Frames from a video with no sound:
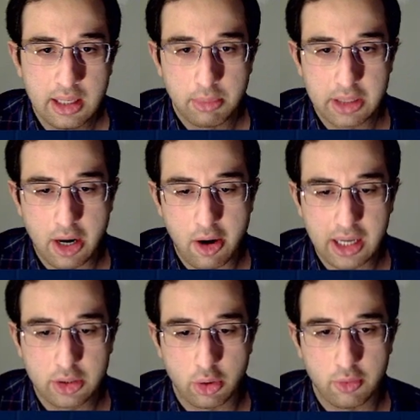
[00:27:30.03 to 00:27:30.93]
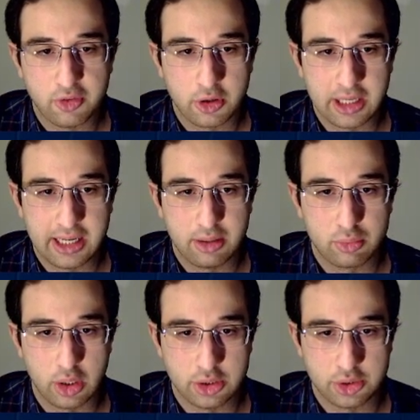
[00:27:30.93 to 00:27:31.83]
But now I go for the
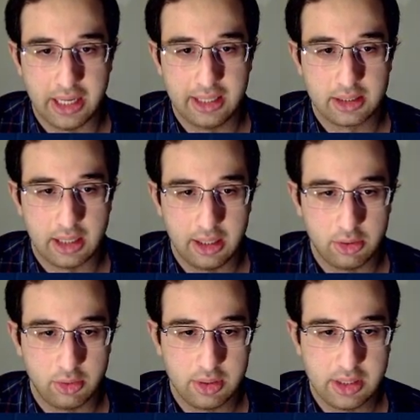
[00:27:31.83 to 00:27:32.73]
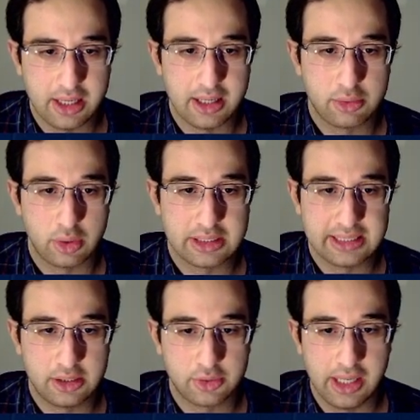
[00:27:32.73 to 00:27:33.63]
rook trade. I go here and rook
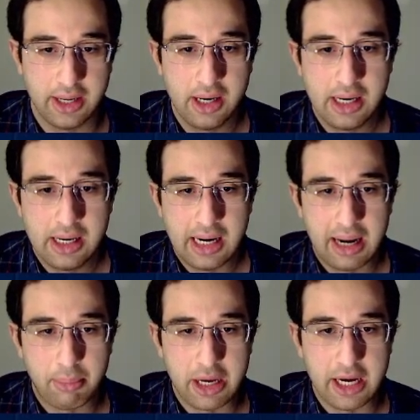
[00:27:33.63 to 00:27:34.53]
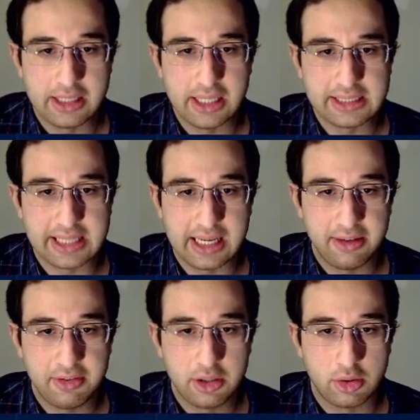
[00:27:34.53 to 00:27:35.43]
c3. And my idea is that
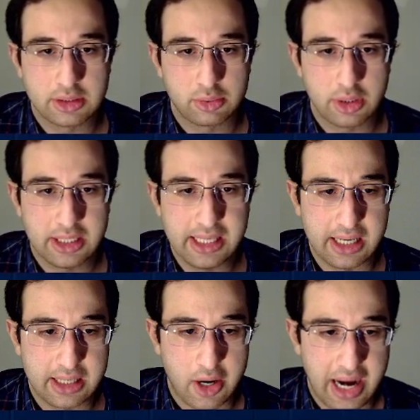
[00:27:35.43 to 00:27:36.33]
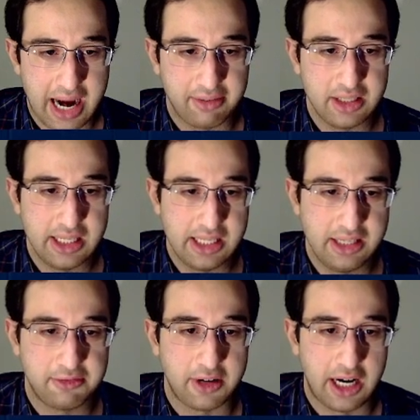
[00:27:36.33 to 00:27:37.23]
if he goes rook here, now I have
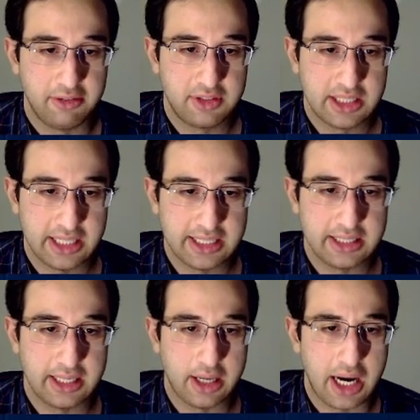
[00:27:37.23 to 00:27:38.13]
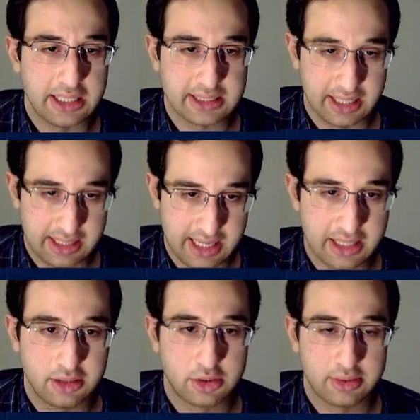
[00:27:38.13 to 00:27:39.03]
e5, kicking the knight and
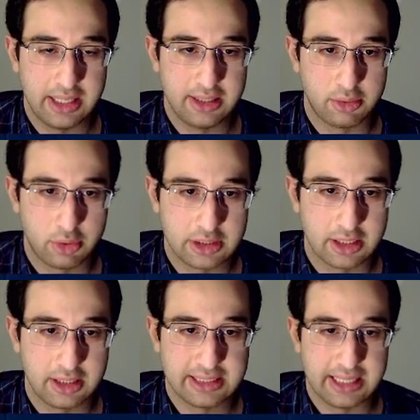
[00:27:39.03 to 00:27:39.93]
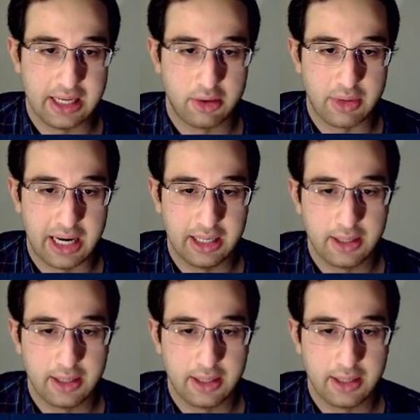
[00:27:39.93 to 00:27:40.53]
then trading the rooks on the second rank.